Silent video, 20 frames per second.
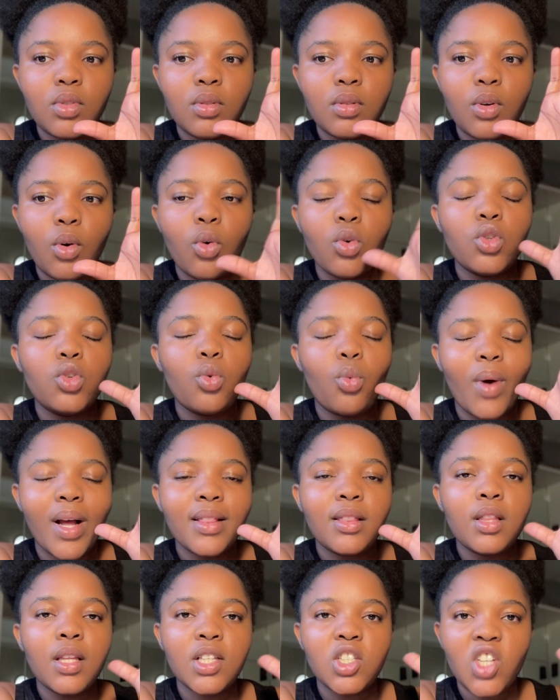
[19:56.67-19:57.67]
or you
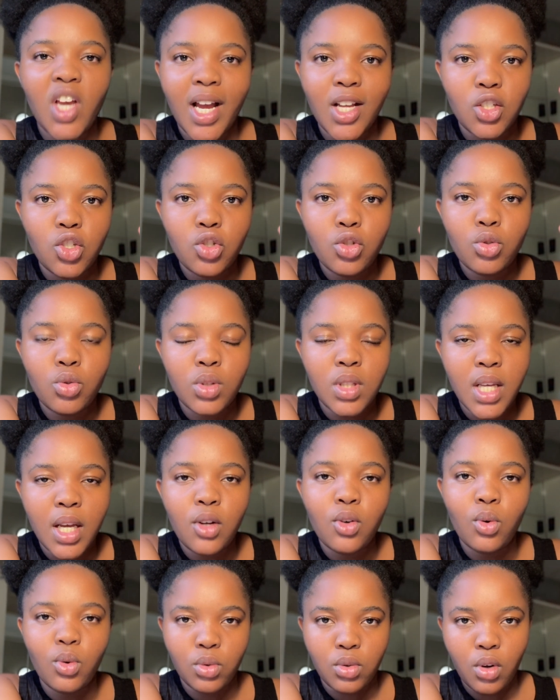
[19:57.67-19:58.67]
want the judge to
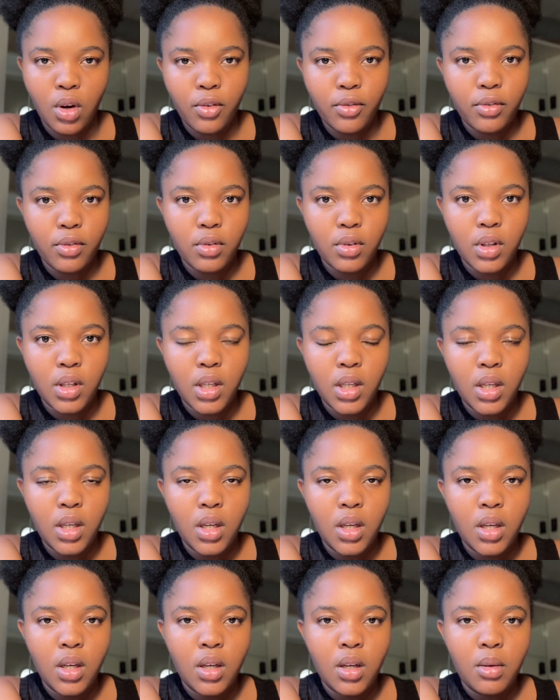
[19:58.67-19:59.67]
take note
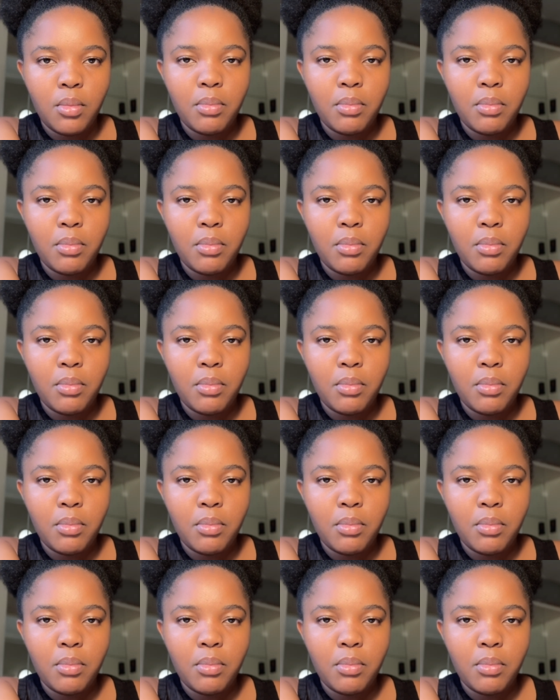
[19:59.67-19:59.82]
of,